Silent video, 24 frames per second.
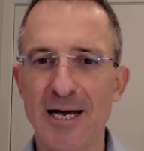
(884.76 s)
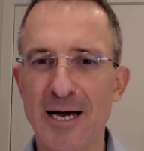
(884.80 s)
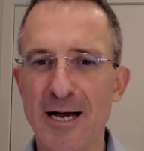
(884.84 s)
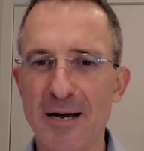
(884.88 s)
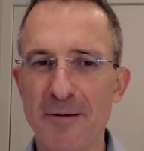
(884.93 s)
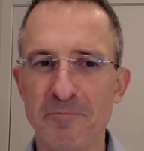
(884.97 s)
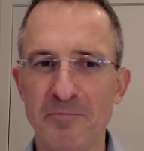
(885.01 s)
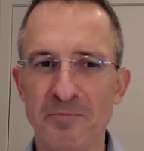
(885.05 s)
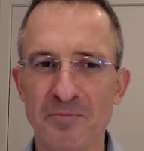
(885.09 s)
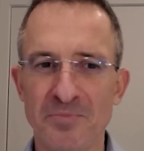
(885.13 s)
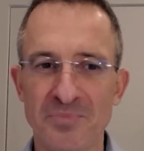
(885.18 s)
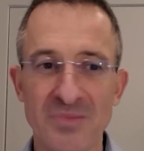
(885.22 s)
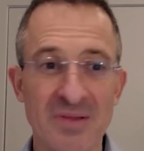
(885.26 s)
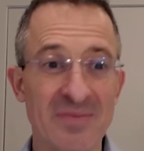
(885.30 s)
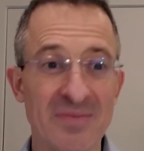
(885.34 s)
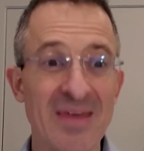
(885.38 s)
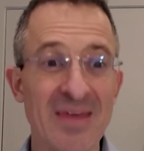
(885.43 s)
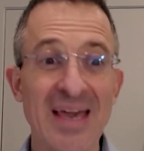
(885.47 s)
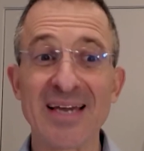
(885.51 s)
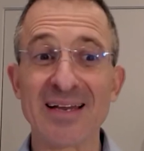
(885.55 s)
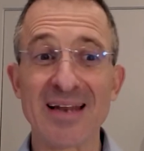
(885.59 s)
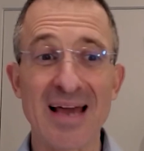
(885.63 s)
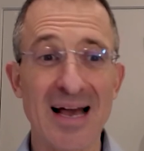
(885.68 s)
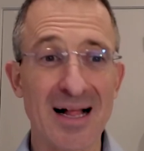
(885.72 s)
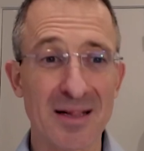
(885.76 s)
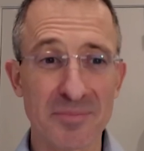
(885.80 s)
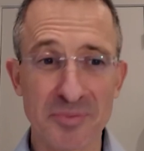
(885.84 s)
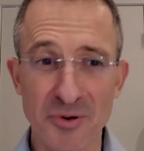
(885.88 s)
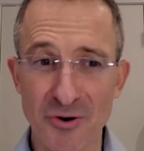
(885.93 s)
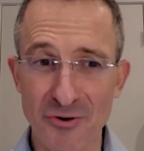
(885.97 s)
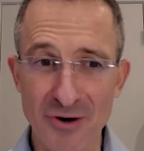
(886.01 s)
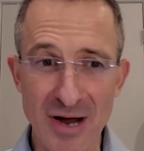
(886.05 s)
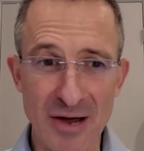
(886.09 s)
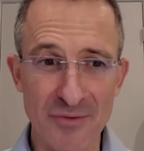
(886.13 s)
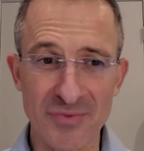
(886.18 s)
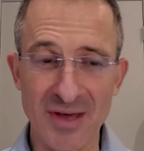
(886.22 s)
Um, they can
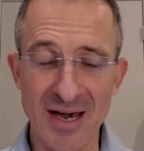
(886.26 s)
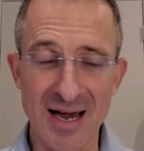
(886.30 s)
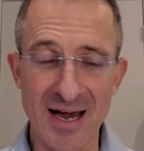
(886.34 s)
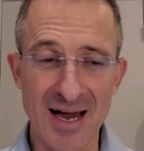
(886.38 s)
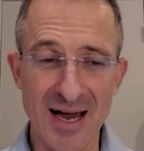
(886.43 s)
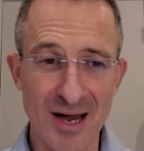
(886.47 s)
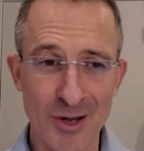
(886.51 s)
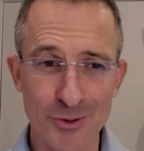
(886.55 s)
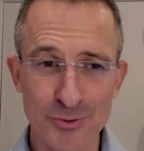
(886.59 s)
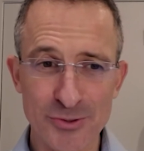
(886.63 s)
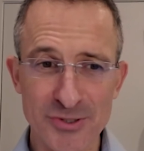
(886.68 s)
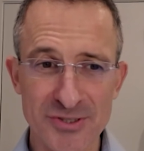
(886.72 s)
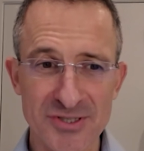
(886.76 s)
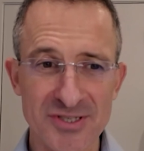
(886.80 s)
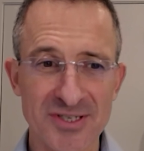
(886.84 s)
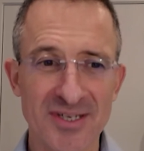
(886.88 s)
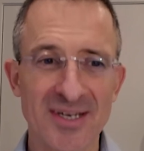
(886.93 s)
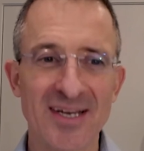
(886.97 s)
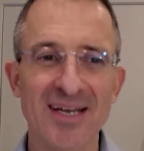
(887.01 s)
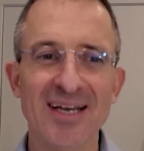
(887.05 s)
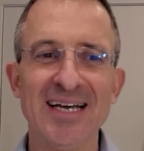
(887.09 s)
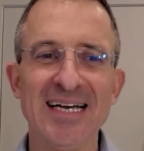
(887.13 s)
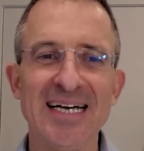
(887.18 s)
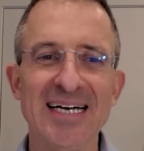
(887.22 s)
help around the house.